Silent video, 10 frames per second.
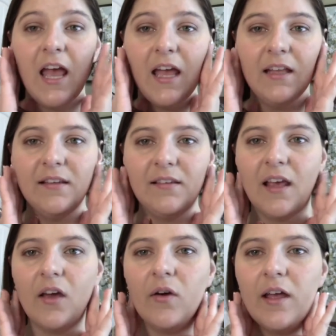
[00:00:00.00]
And
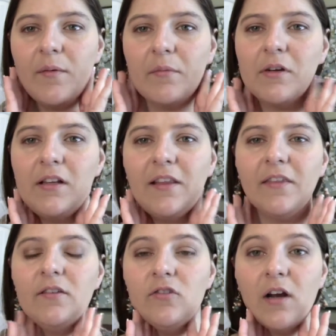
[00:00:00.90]
so I'm going to let
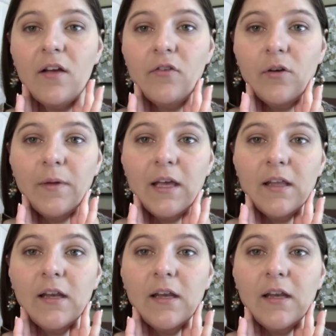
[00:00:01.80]
this dry for a bit,